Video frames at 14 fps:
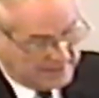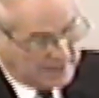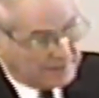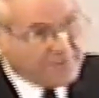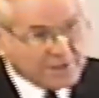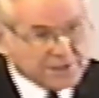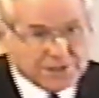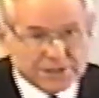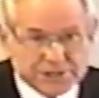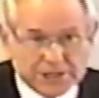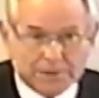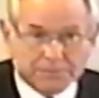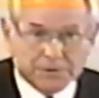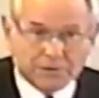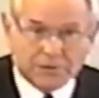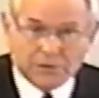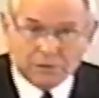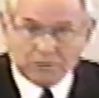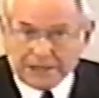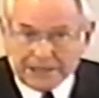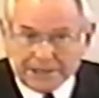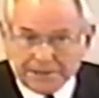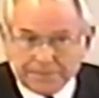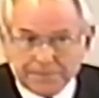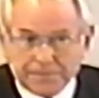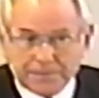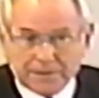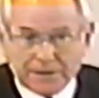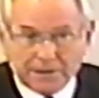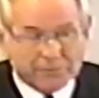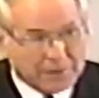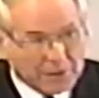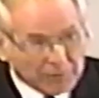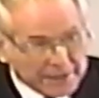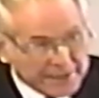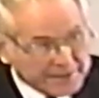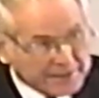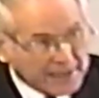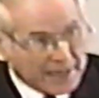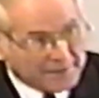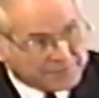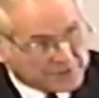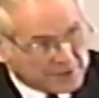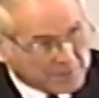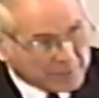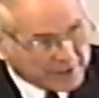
Ephesians chapter 3, that we read after the